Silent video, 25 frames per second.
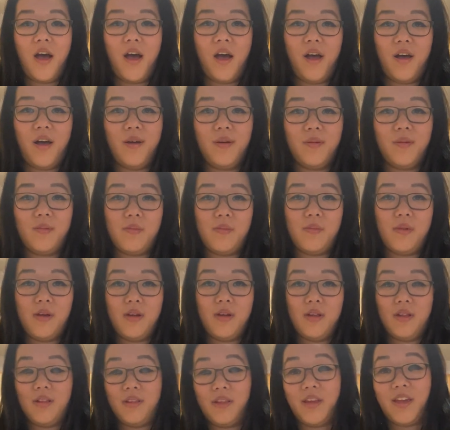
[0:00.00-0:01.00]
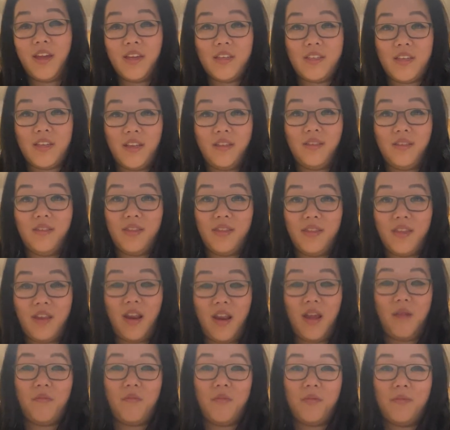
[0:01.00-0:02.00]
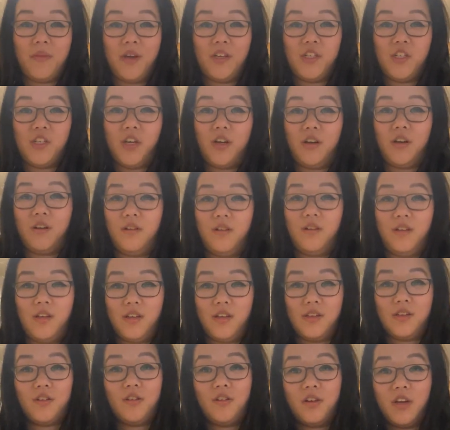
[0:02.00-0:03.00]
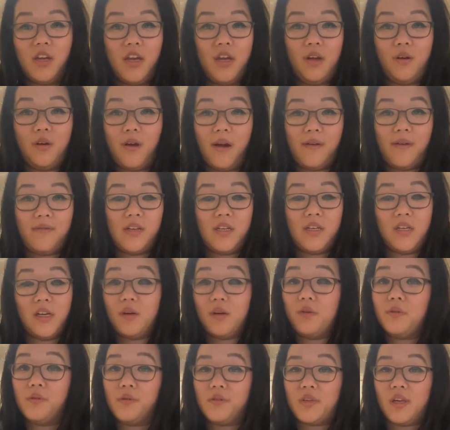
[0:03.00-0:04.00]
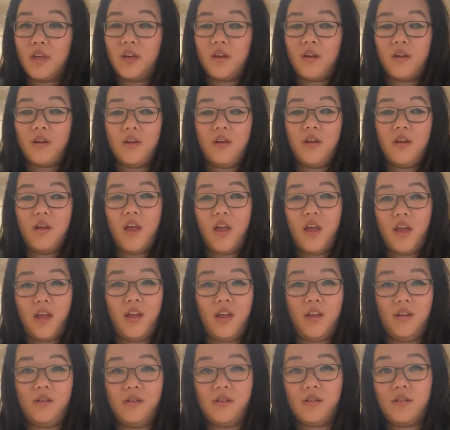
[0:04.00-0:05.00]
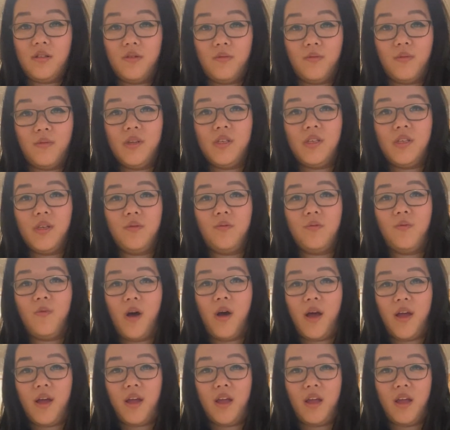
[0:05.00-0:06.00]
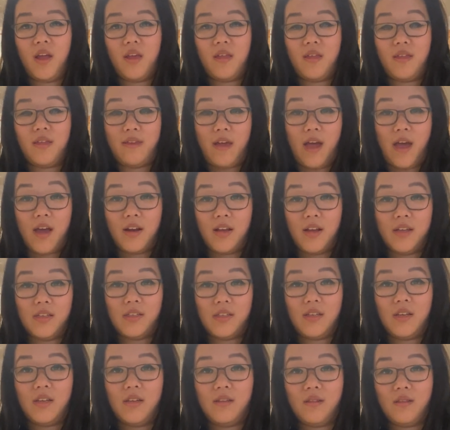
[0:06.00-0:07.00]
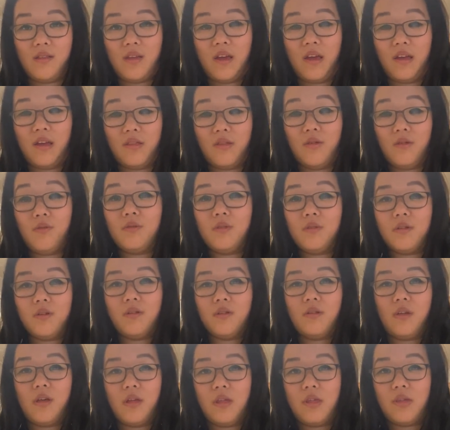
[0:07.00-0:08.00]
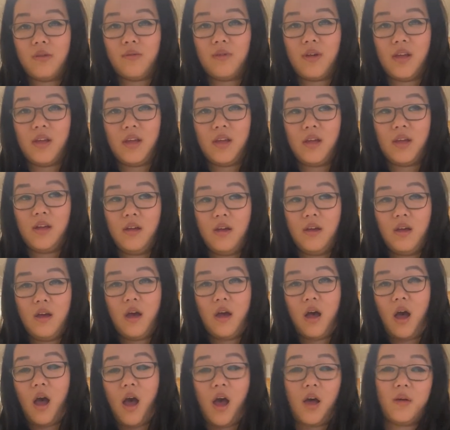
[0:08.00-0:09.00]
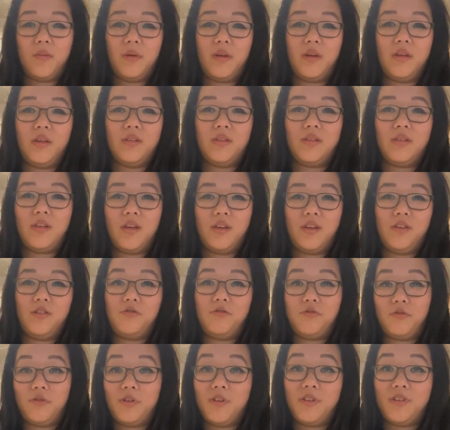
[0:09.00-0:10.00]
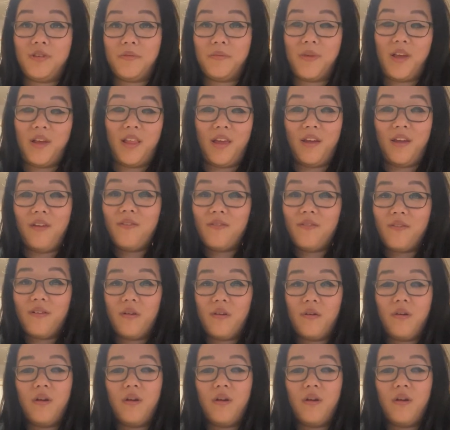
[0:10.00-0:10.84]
Like I said, the name of my channel is Cooking, Crafting, and Cruising. And the reason why that is that those are the 3 hobbies and joys in my life.